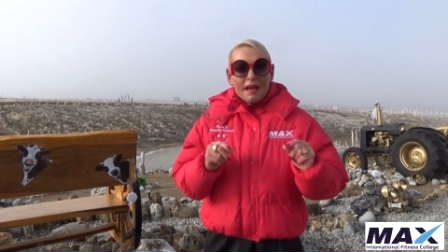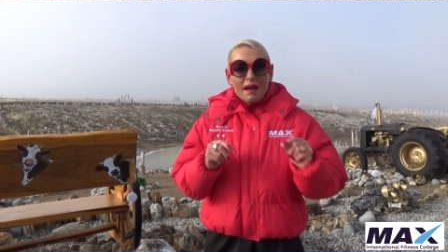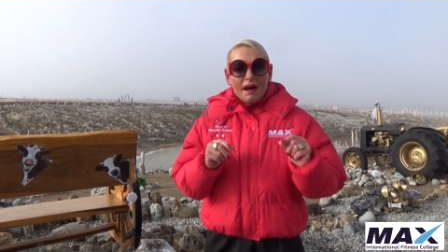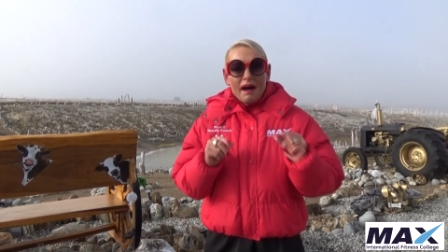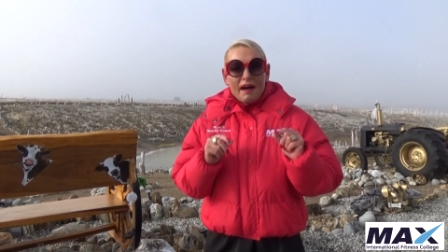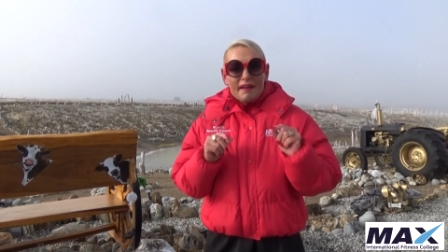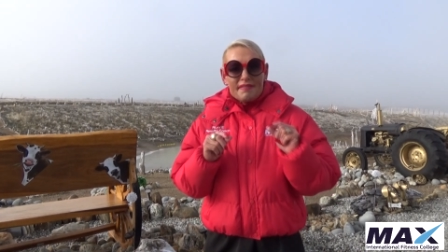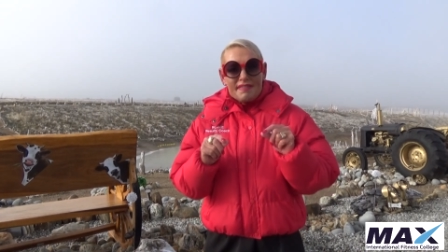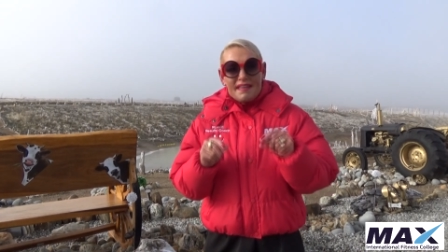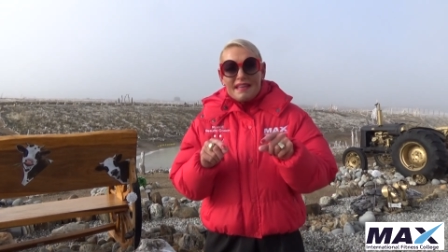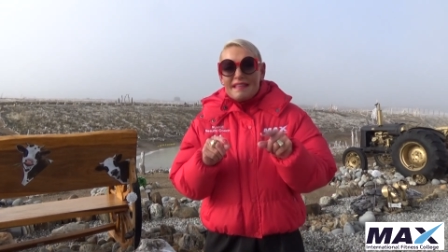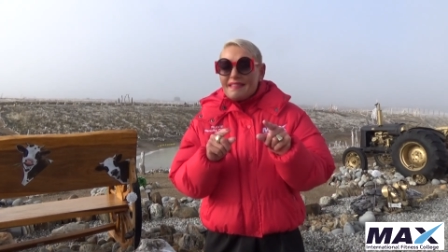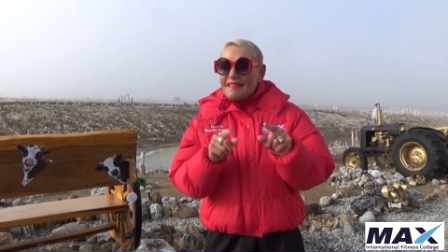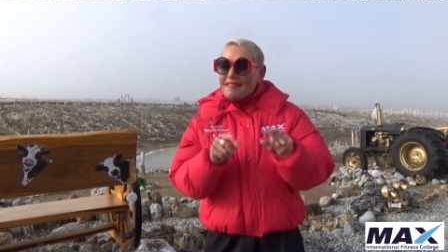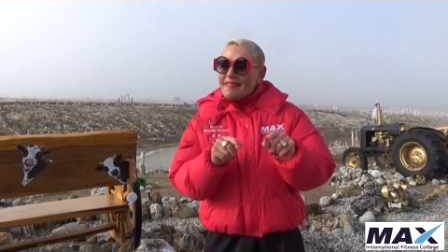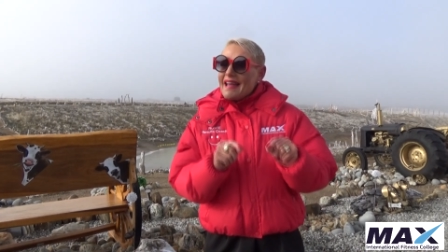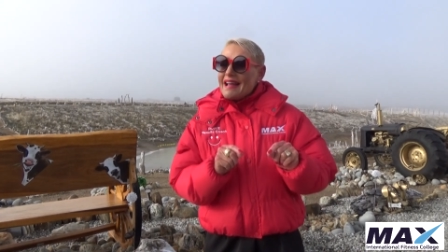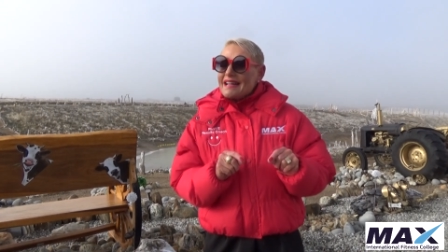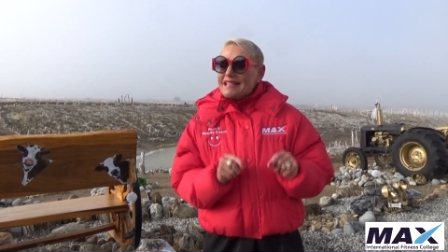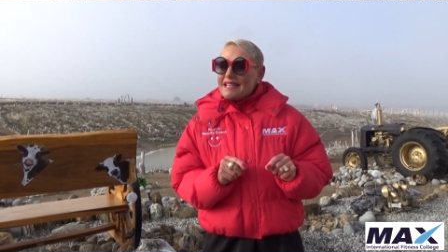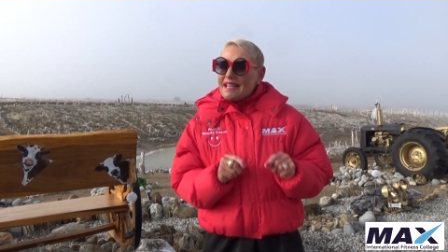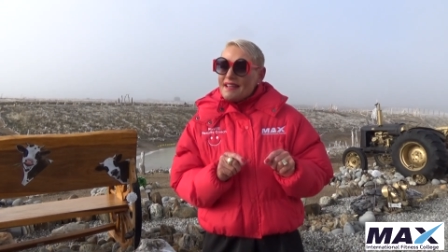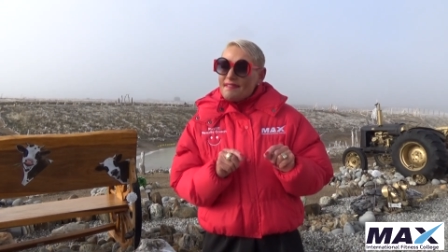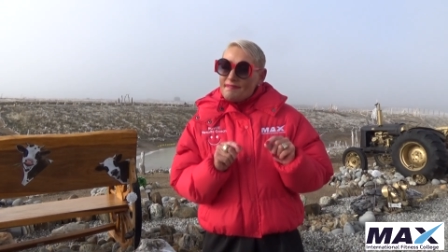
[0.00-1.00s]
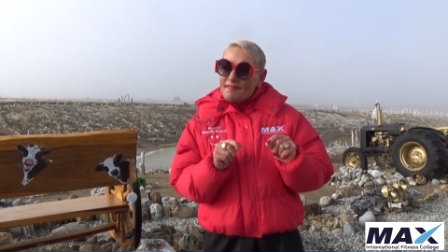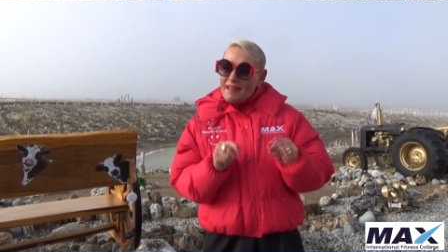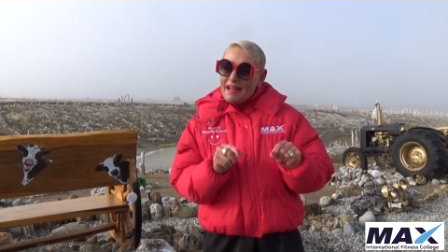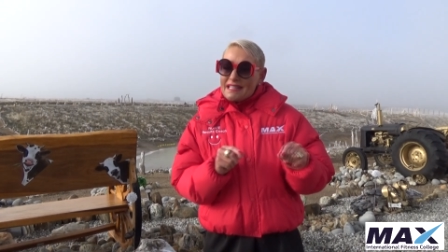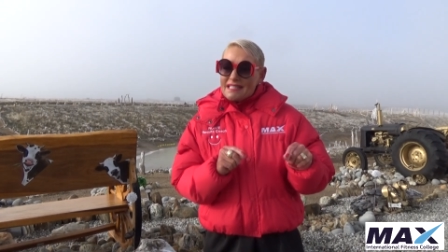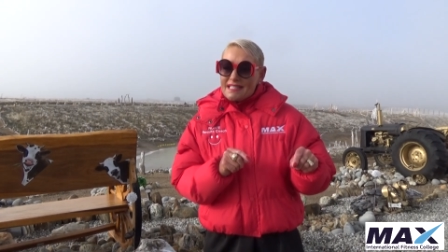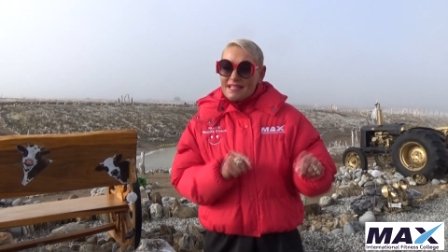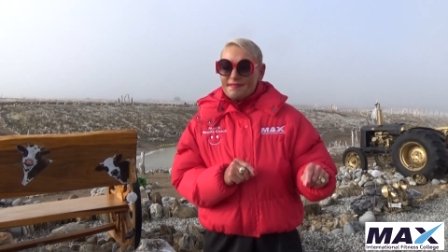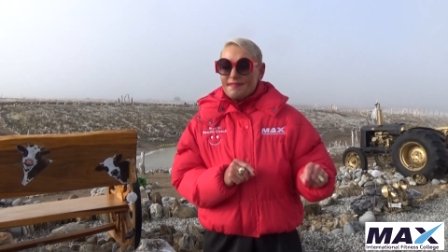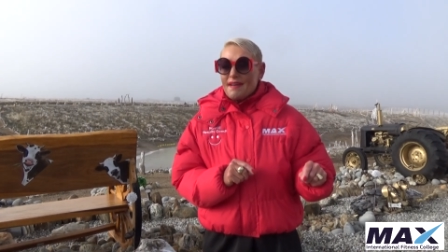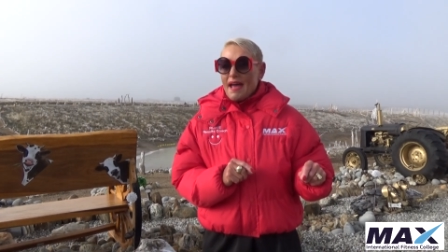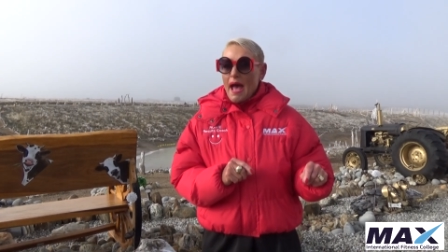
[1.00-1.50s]
I think that, that if
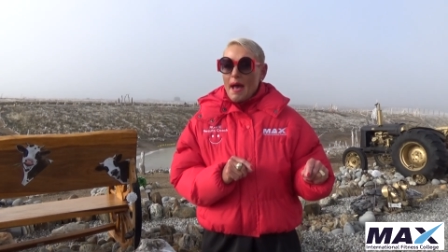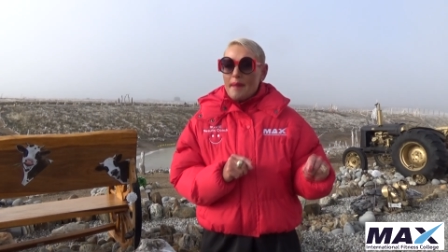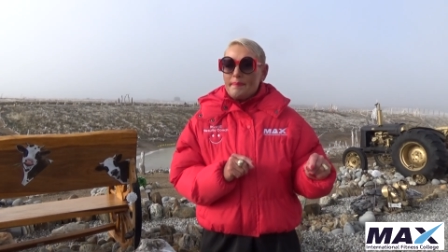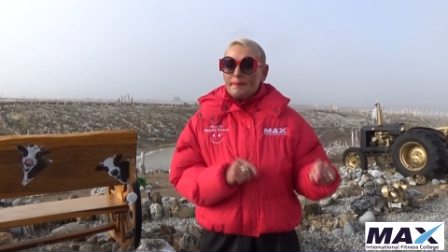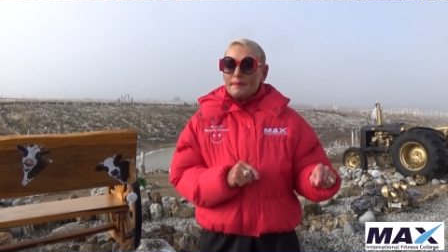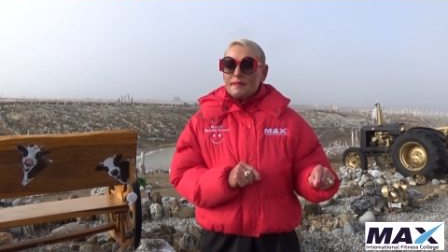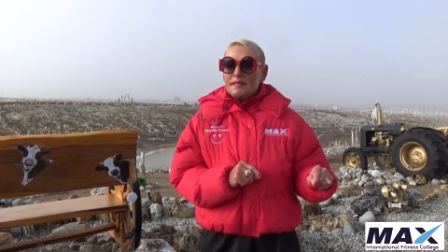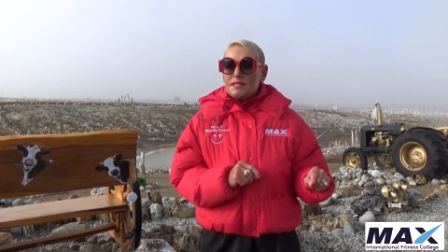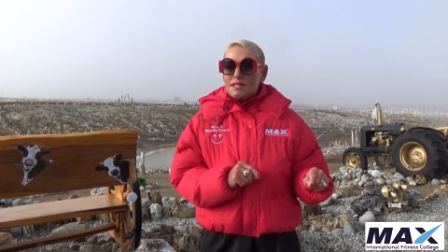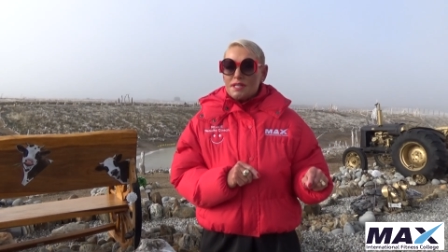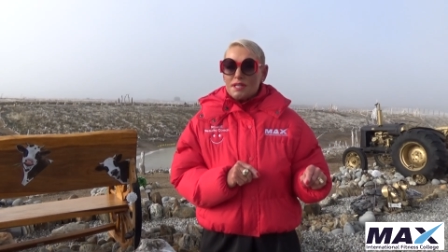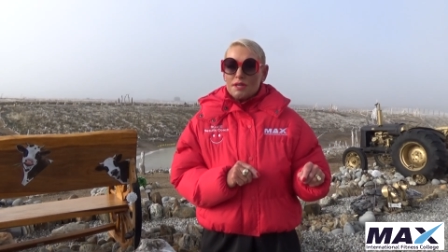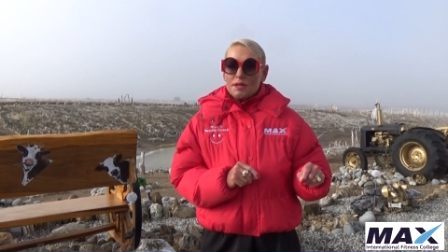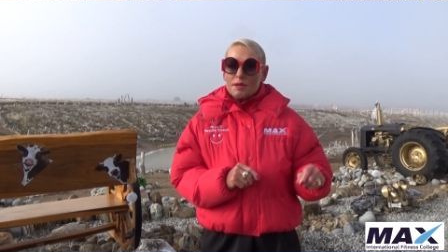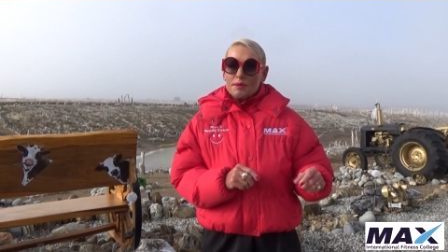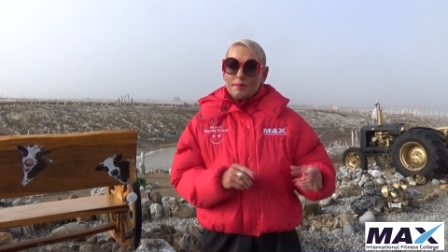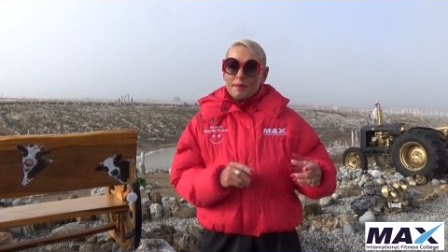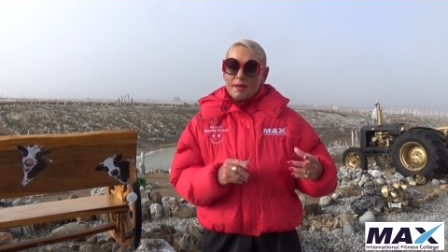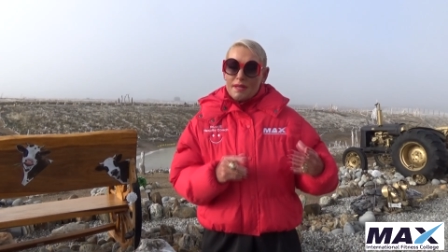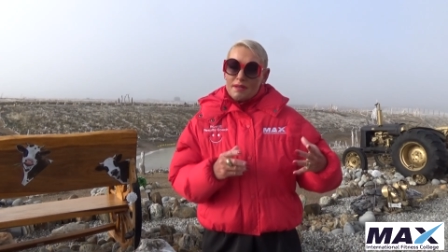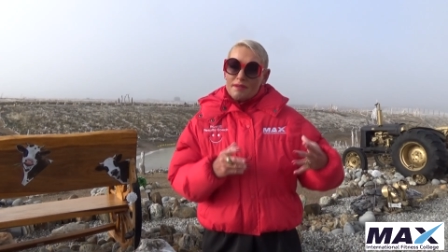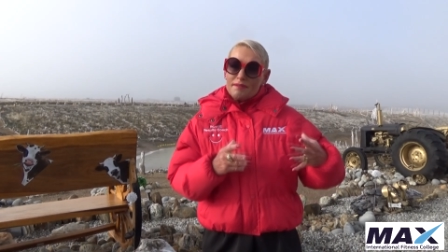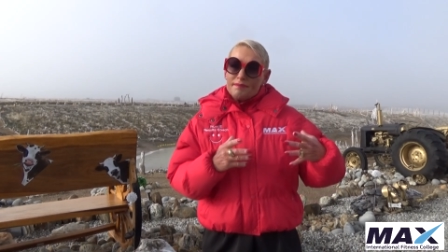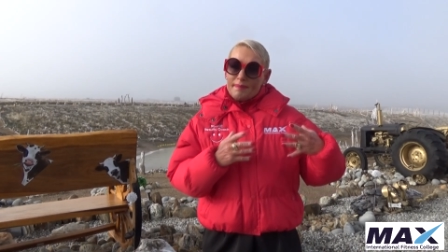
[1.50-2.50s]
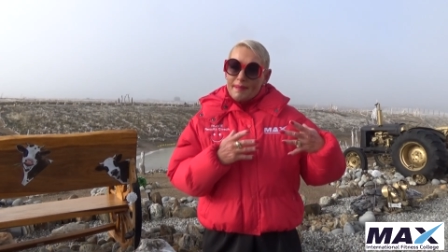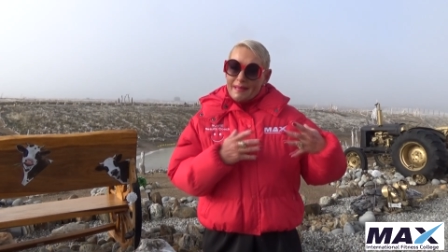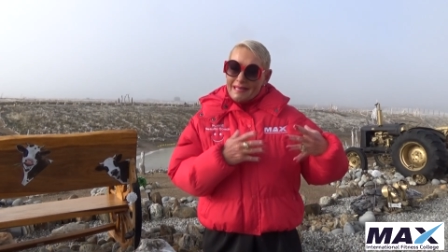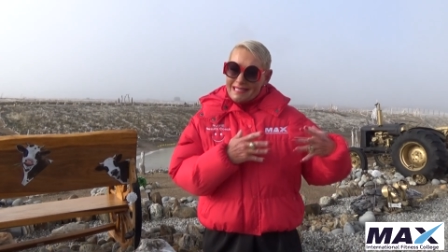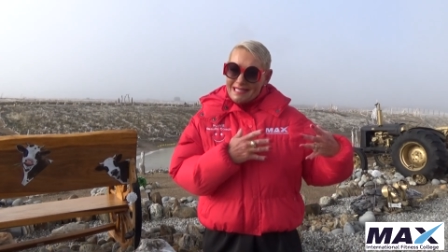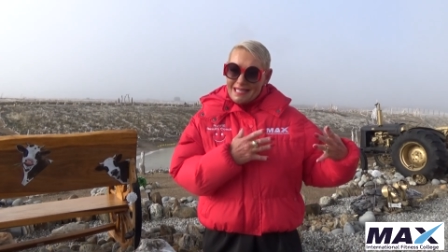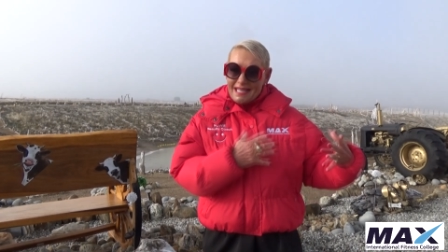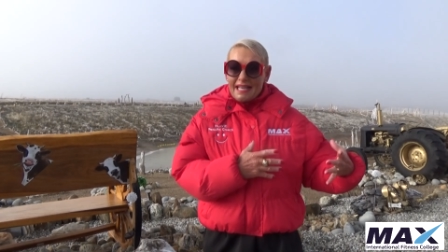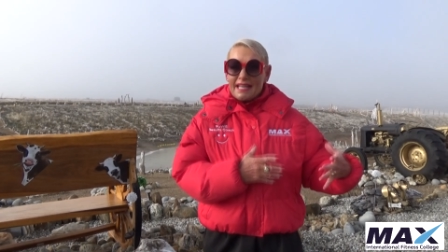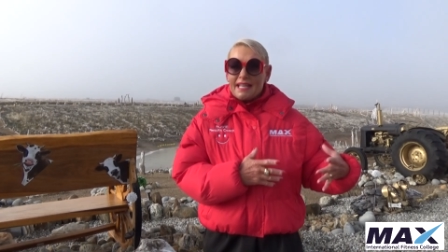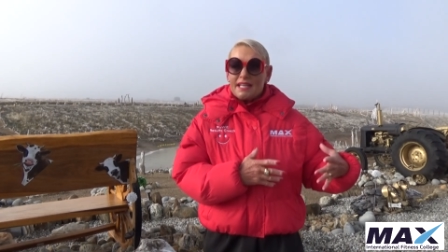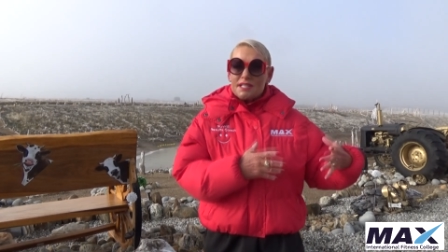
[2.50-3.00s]
that's ever happened to you where you've been
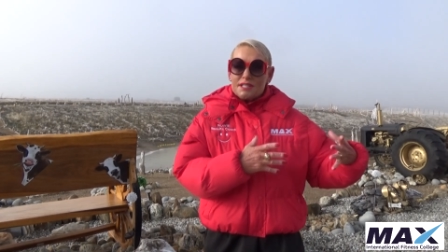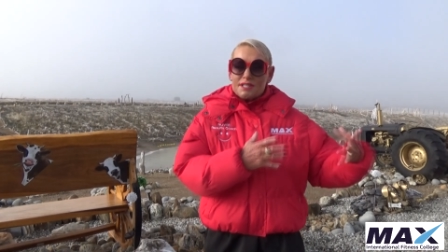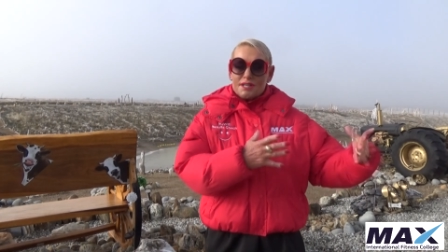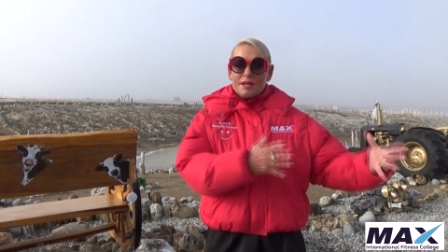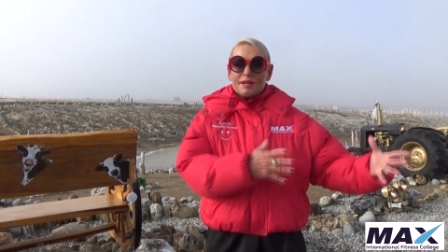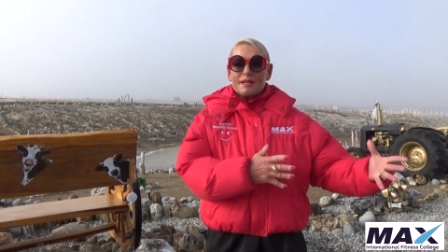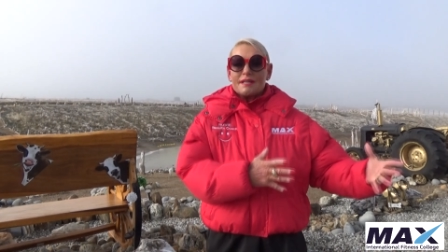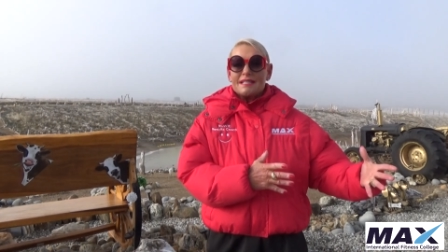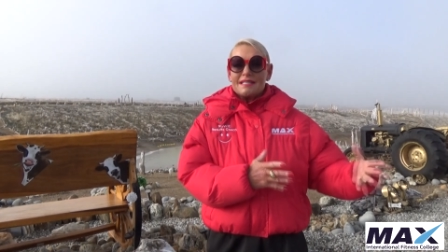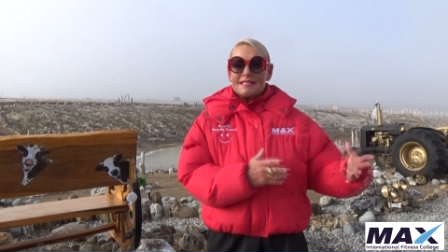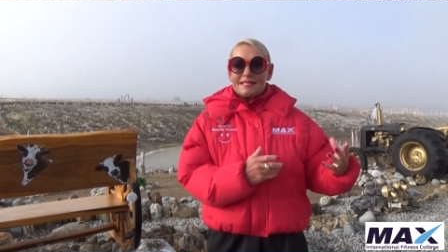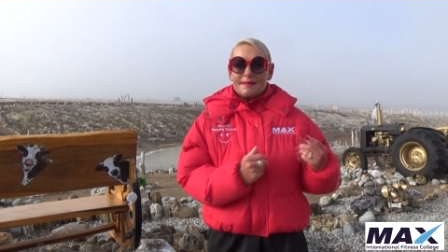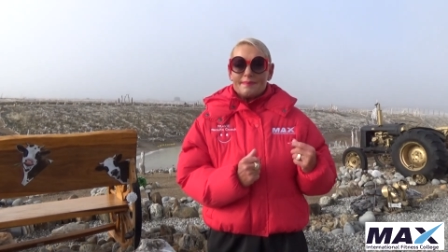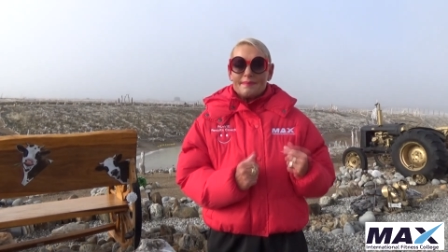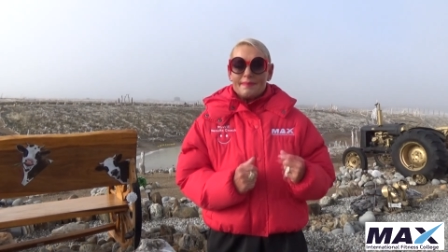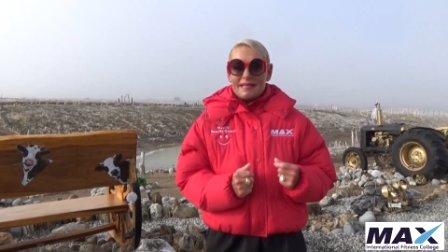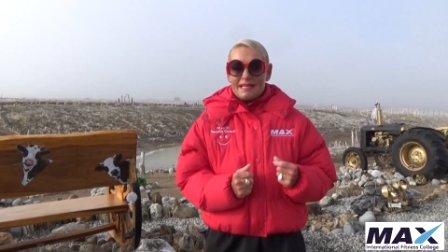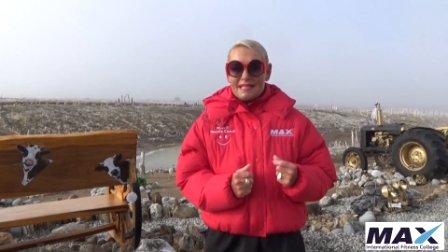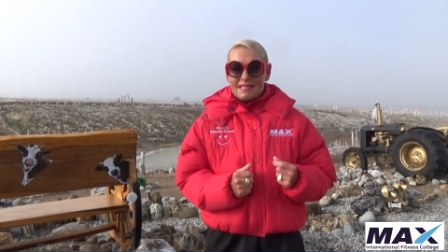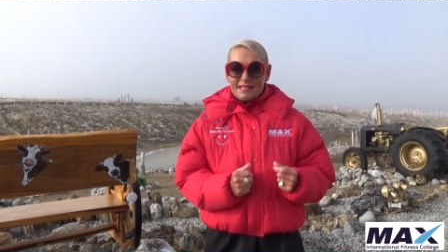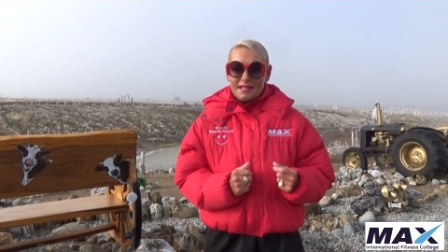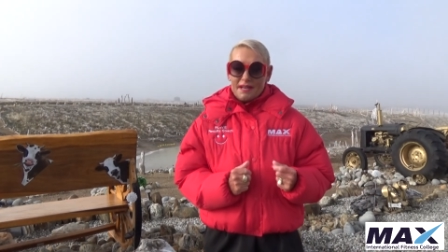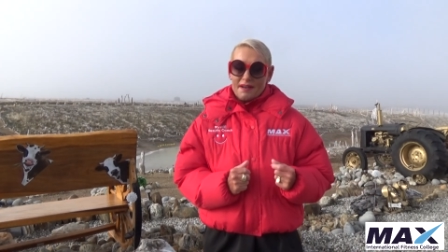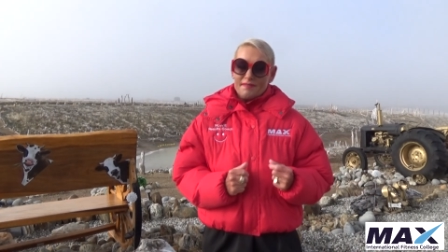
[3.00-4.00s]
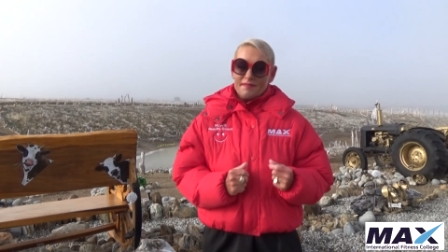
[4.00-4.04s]
telling a joke and somebody said,